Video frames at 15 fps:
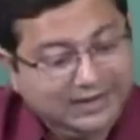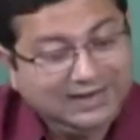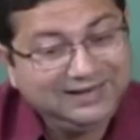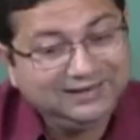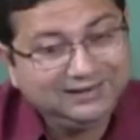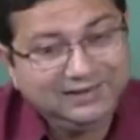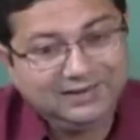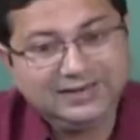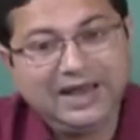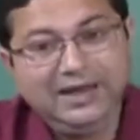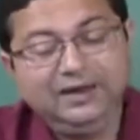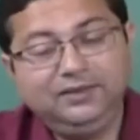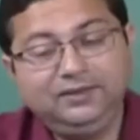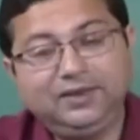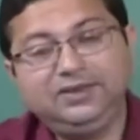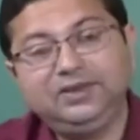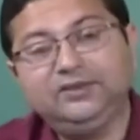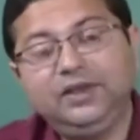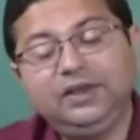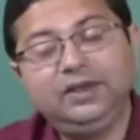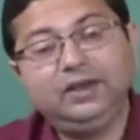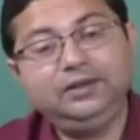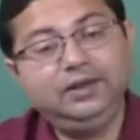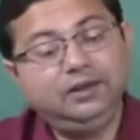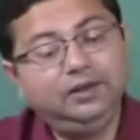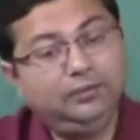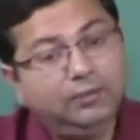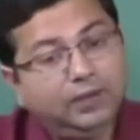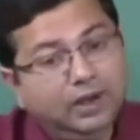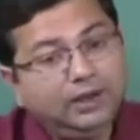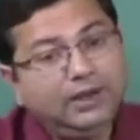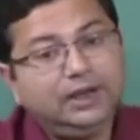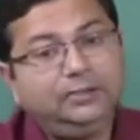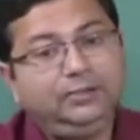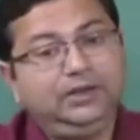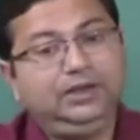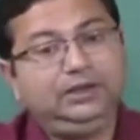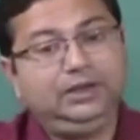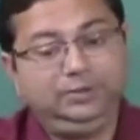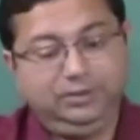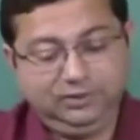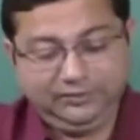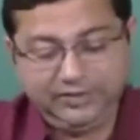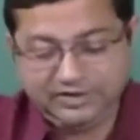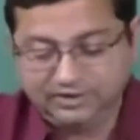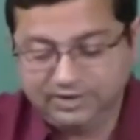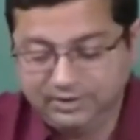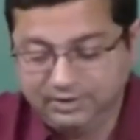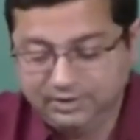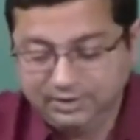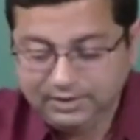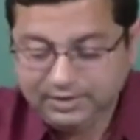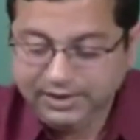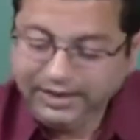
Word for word: the grain is designed in such a way that they will burn at a predictable fashion